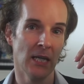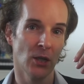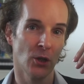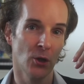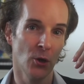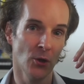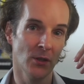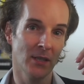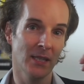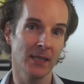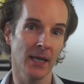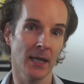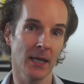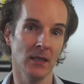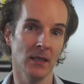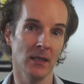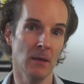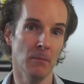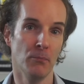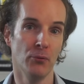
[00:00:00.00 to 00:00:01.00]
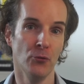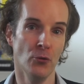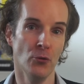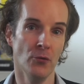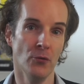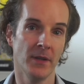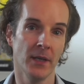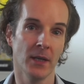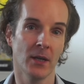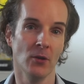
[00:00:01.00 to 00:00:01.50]
could signal
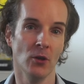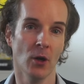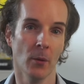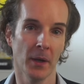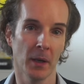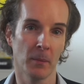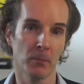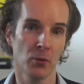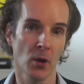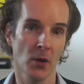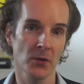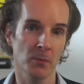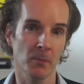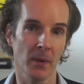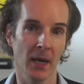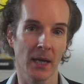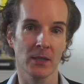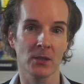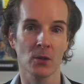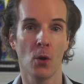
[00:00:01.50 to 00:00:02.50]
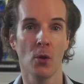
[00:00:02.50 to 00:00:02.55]
improved economic prospects.